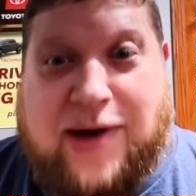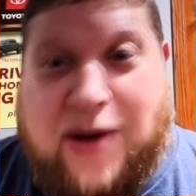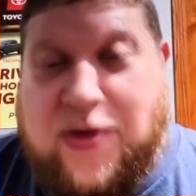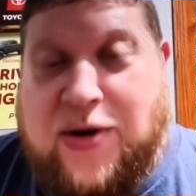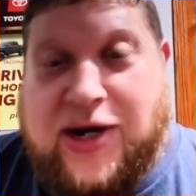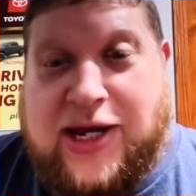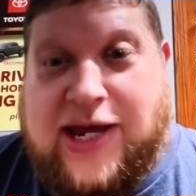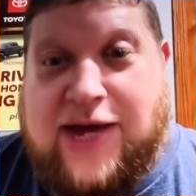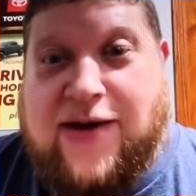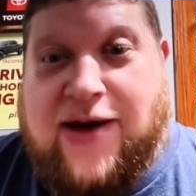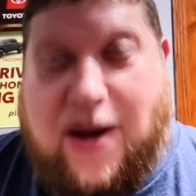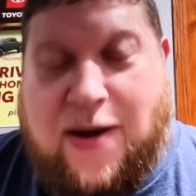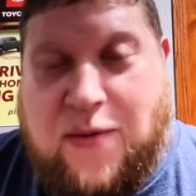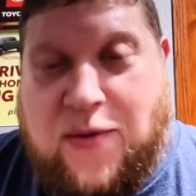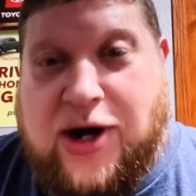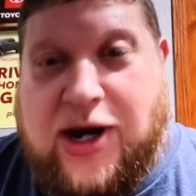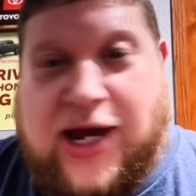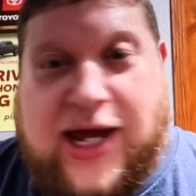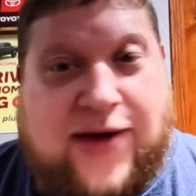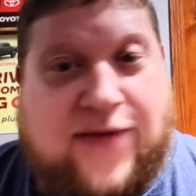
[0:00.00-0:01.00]
I want to give, I
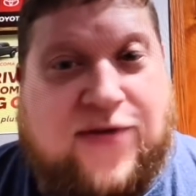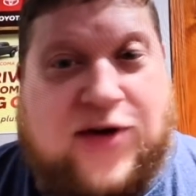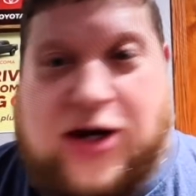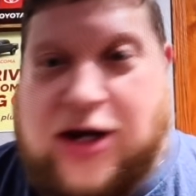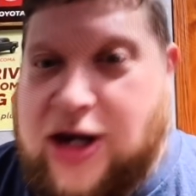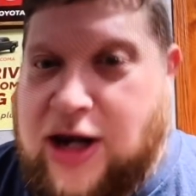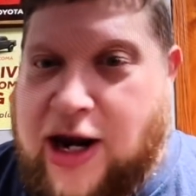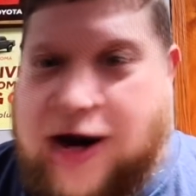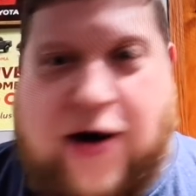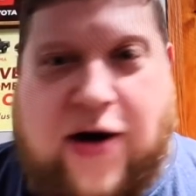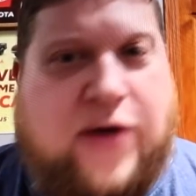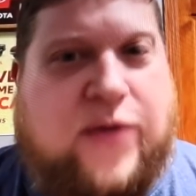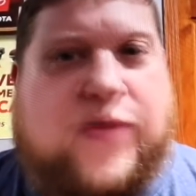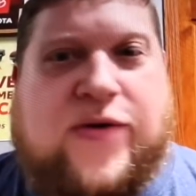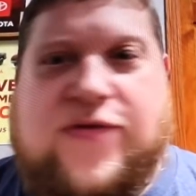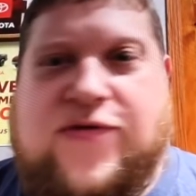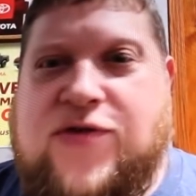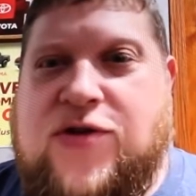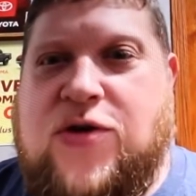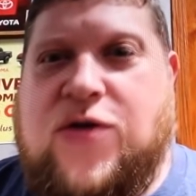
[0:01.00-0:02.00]
want to give a glaring
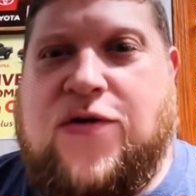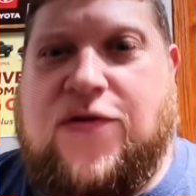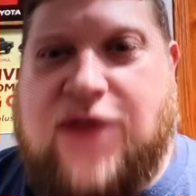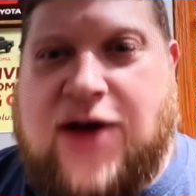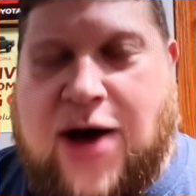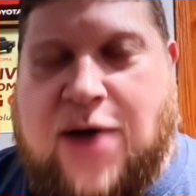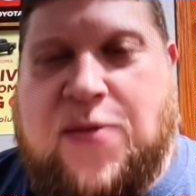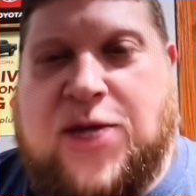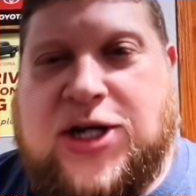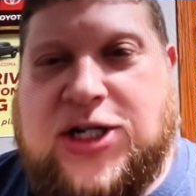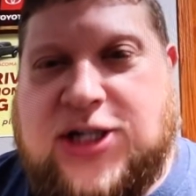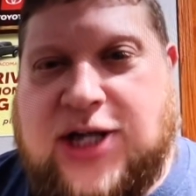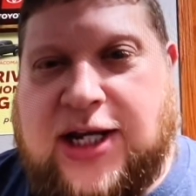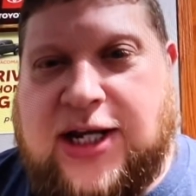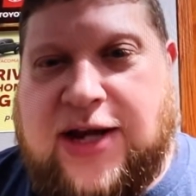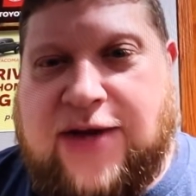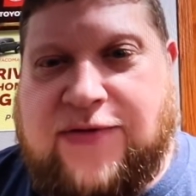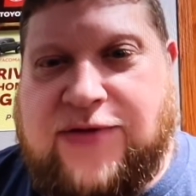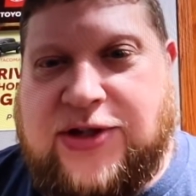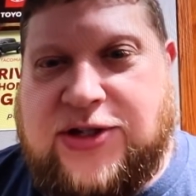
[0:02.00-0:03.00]
review of how much I
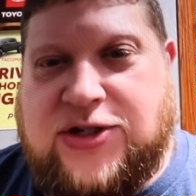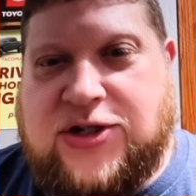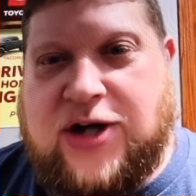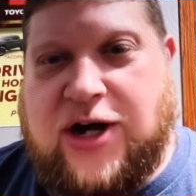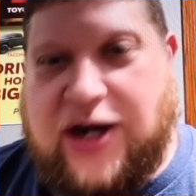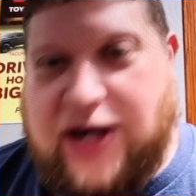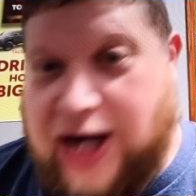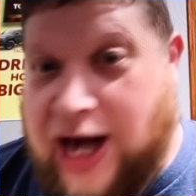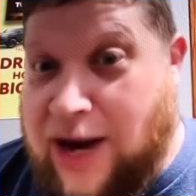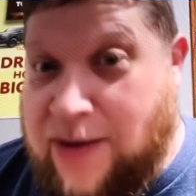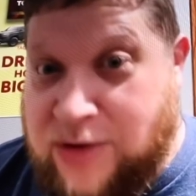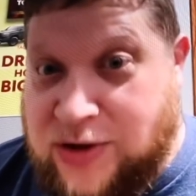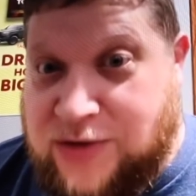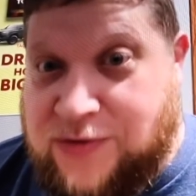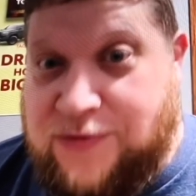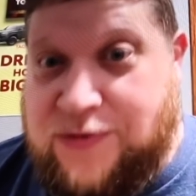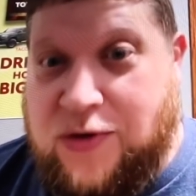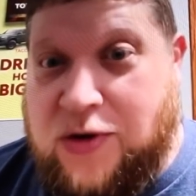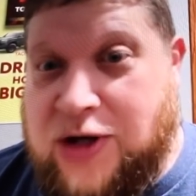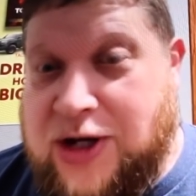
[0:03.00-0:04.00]
love this truck, and I was
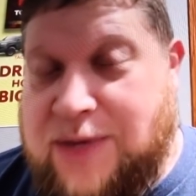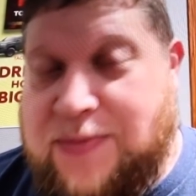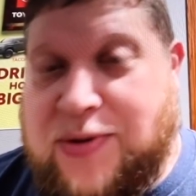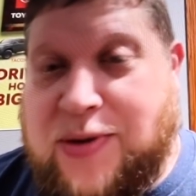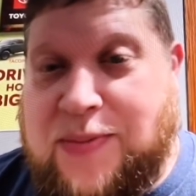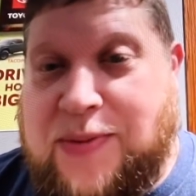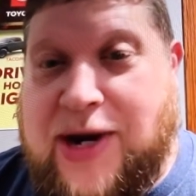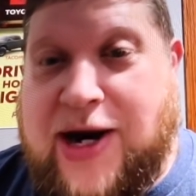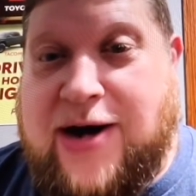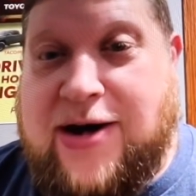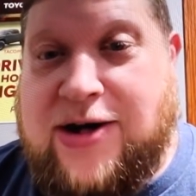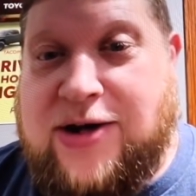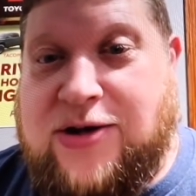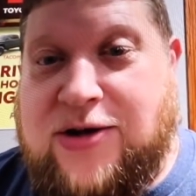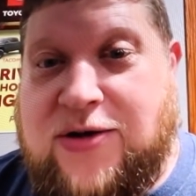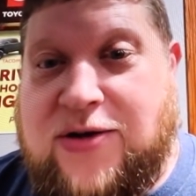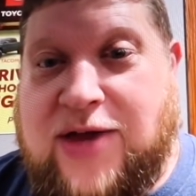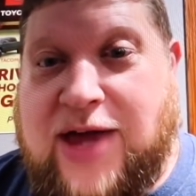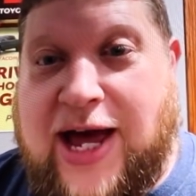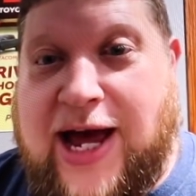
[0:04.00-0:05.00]
fully prepared to
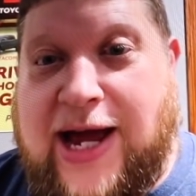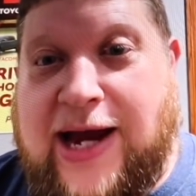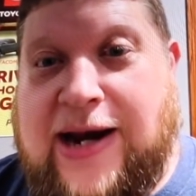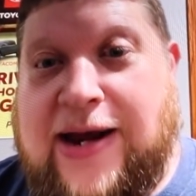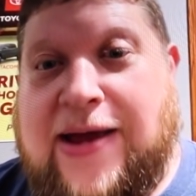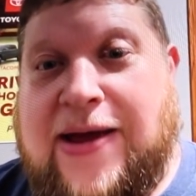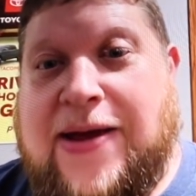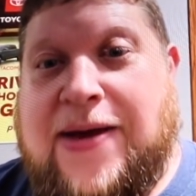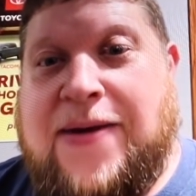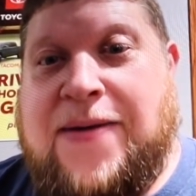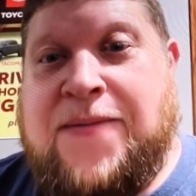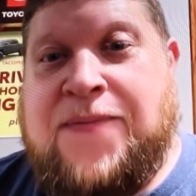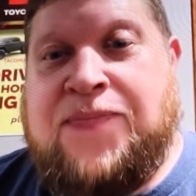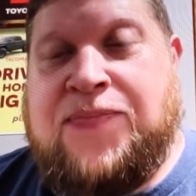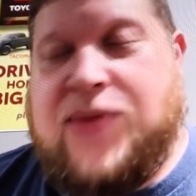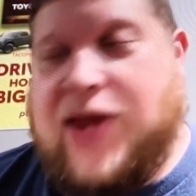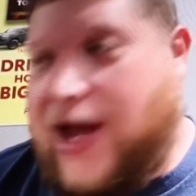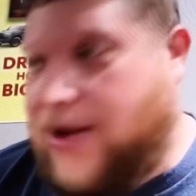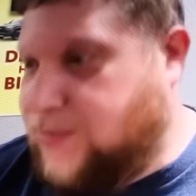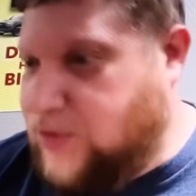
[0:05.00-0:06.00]
do
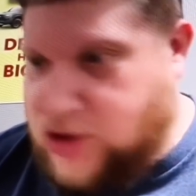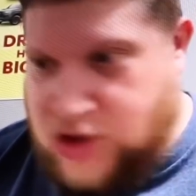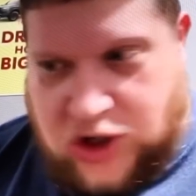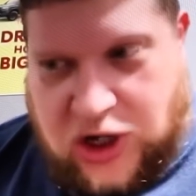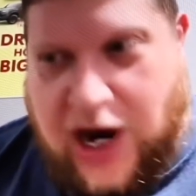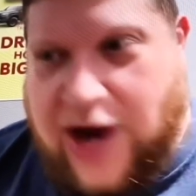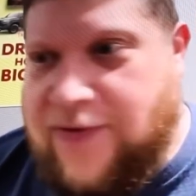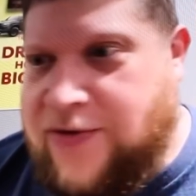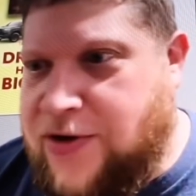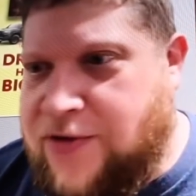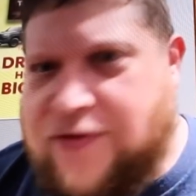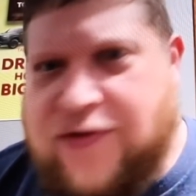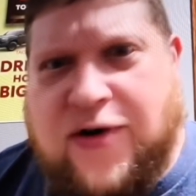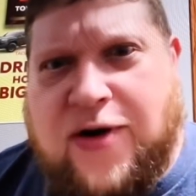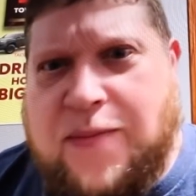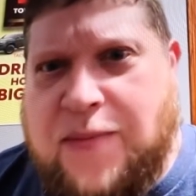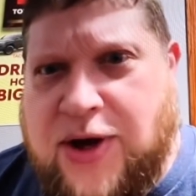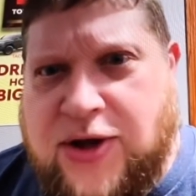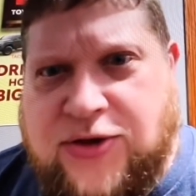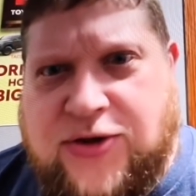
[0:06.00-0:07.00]
that after driving it for
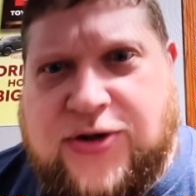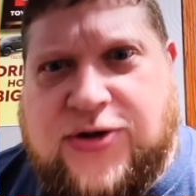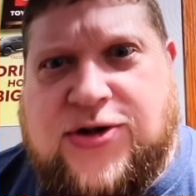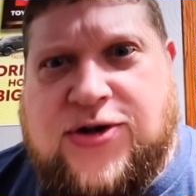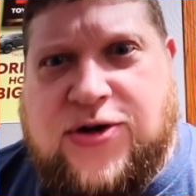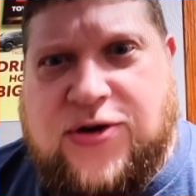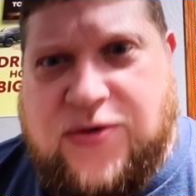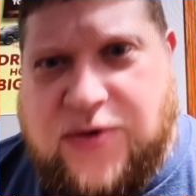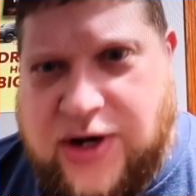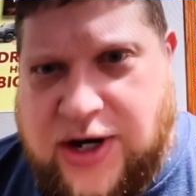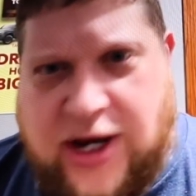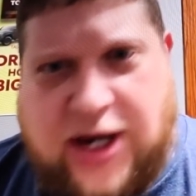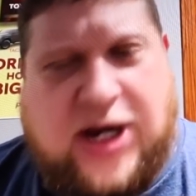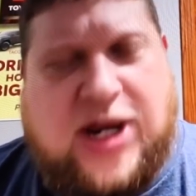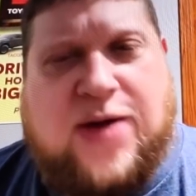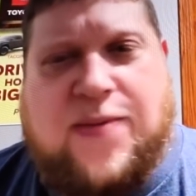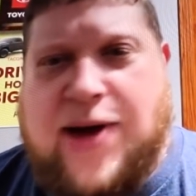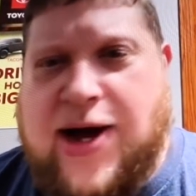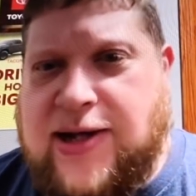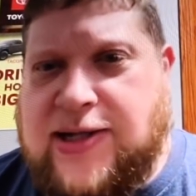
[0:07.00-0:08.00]
a month or two, and, and
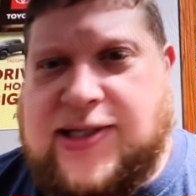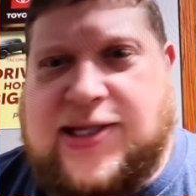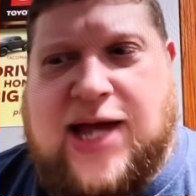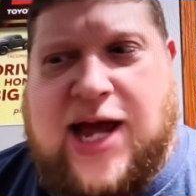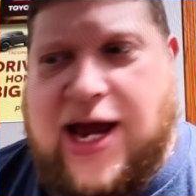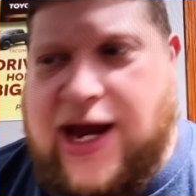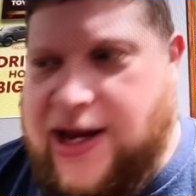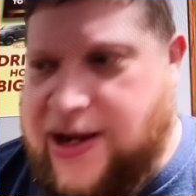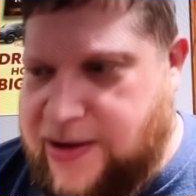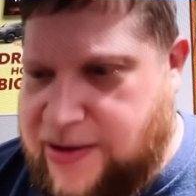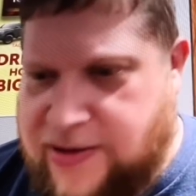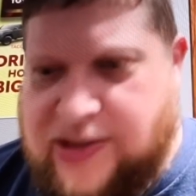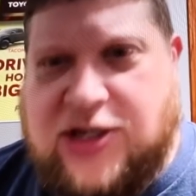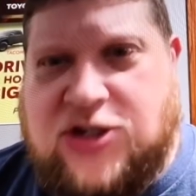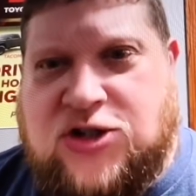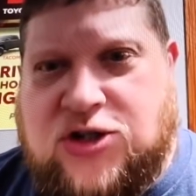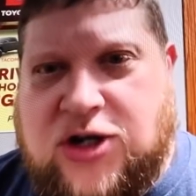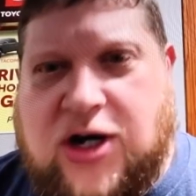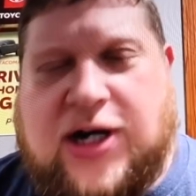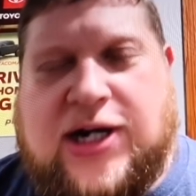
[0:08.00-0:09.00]
come out and say
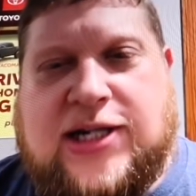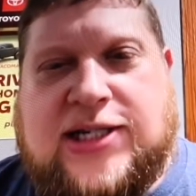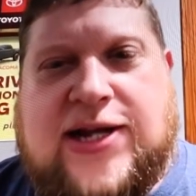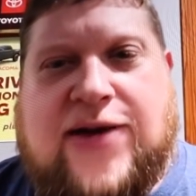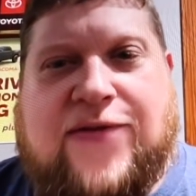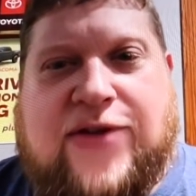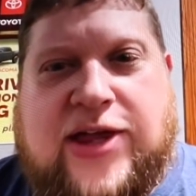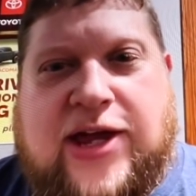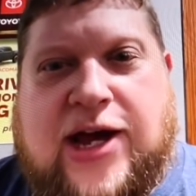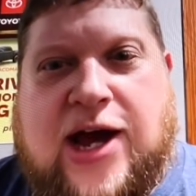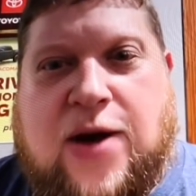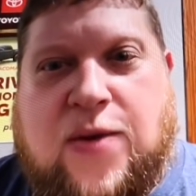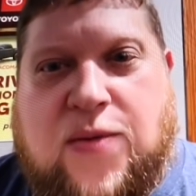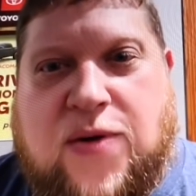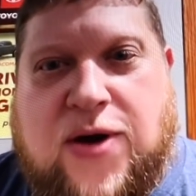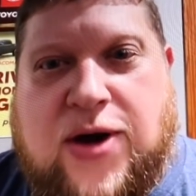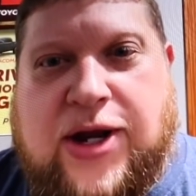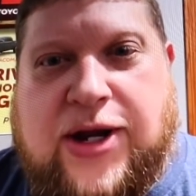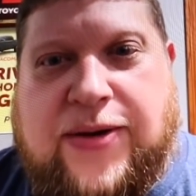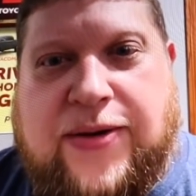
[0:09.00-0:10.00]
this truck is everything I
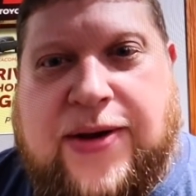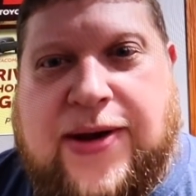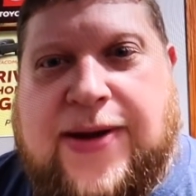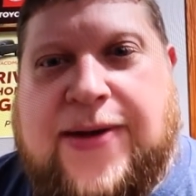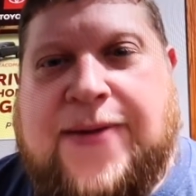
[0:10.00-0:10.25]
wanted.